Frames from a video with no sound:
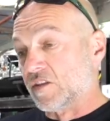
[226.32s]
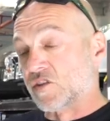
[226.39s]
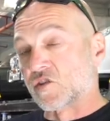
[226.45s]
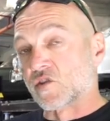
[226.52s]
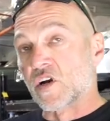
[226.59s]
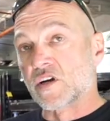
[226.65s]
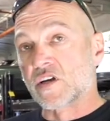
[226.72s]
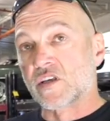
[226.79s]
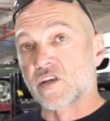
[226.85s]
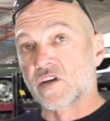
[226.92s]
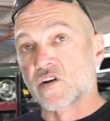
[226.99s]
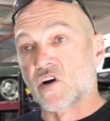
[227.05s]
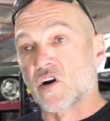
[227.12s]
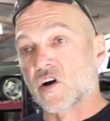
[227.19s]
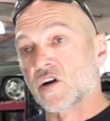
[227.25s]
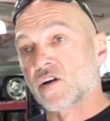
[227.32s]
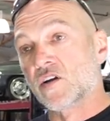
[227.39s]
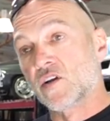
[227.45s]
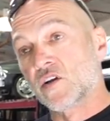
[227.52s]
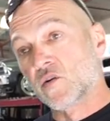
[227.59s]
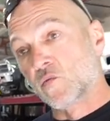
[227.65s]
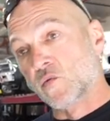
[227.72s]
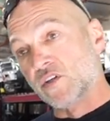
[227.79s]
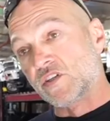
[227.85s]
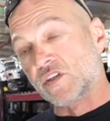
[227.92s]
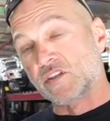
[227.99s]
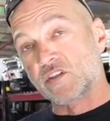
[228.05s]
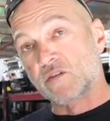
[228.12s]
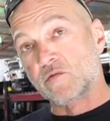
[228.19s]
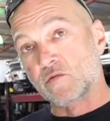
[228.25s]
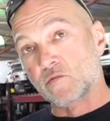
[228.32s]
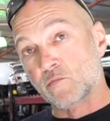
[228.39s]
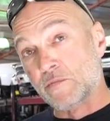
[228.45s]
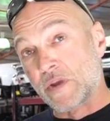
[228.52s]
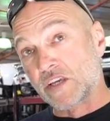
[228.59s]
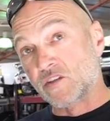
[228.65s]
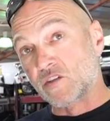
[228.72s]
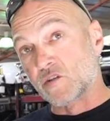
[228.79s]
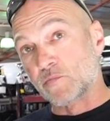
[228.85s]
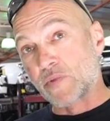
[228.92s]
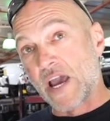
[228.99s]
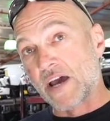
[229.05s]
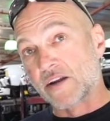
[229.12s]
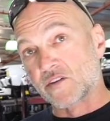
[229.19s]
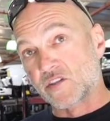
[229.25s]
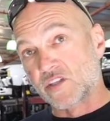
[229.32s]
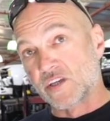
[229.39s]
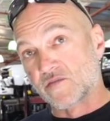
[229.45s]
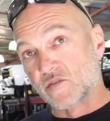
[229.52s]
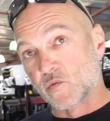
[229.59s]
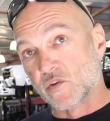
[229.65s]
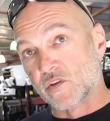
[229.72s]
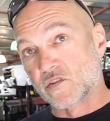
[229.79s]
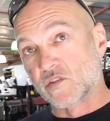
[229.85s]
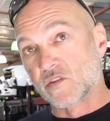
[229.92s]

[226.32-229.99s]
trunk of the car, which it makes your paddle shifts work.